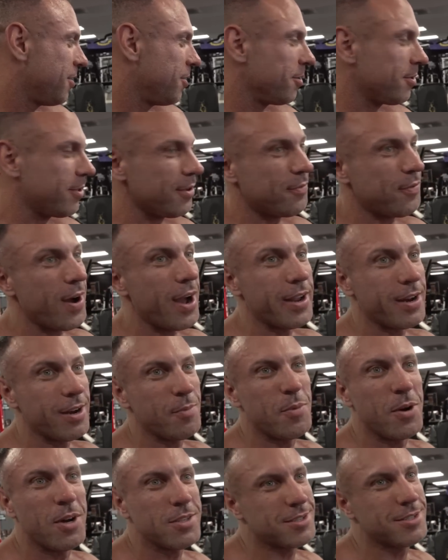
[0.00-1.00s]
Knut, the
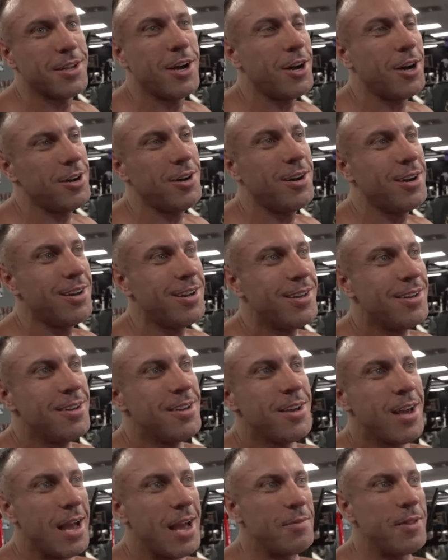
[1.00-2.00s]
final boss, no.
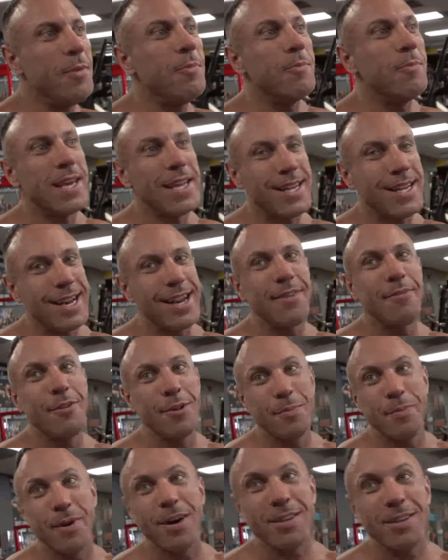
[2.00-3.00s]
I'm the
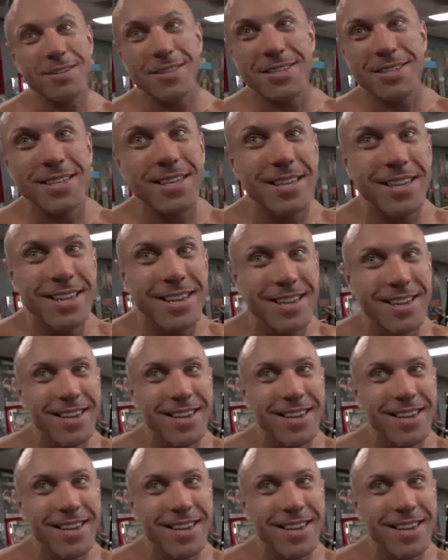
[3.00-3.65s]
mid-level boss.